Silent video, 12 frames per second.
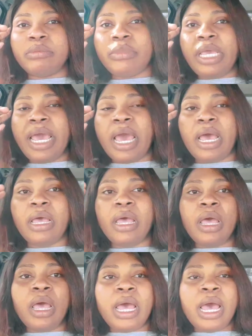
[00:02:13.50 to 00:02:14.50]
yeah,
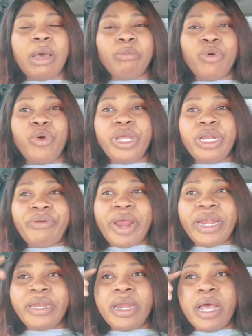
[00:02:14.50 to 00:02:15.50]
I'm going
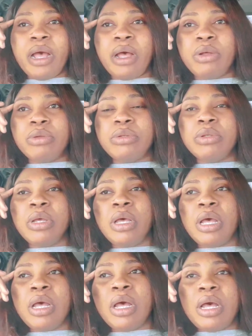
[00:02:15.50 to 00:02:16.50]
right now.
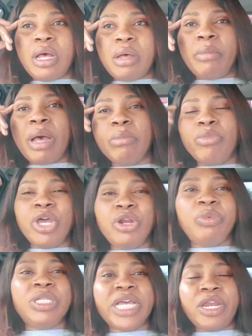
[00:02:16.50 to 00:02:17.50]
I'm going
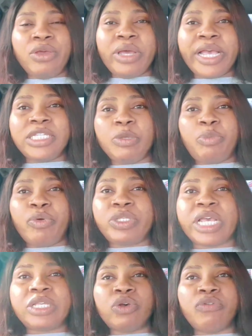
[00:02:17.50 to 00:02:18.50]
to be telling you guys the
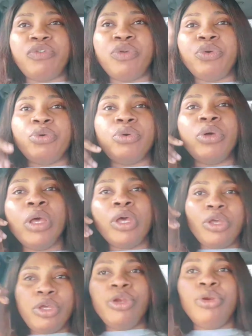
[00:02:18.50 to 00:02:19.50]
process of you
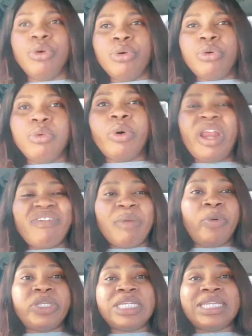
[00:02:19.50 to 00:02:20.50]
know whatever
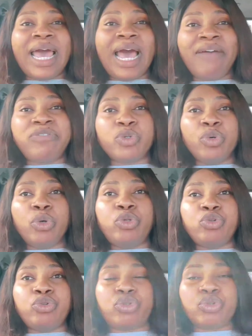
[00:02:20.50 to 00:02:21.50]
process I have to go
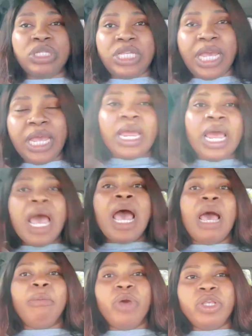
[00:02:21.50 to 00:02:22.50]
through today,
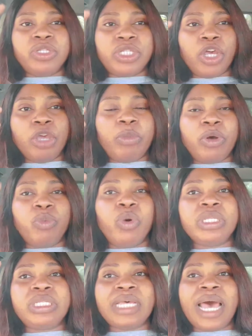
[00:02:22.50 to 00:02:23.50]
I'm going to tell you. But
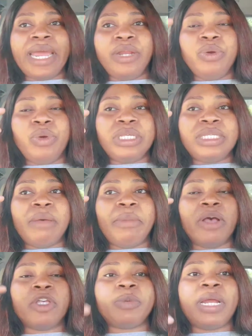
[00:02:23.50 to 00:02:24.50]
what I know is that my
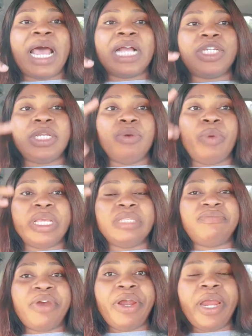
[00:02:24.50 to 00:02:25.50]
husband actually went
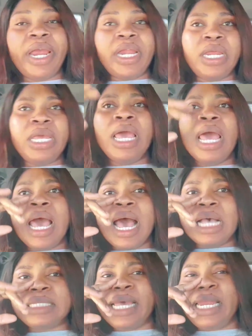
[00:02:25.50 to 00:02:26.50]
very early
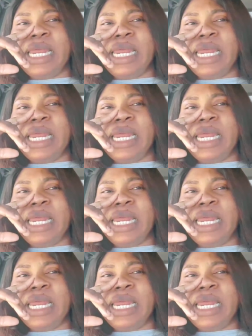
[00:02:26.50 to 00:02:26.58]
as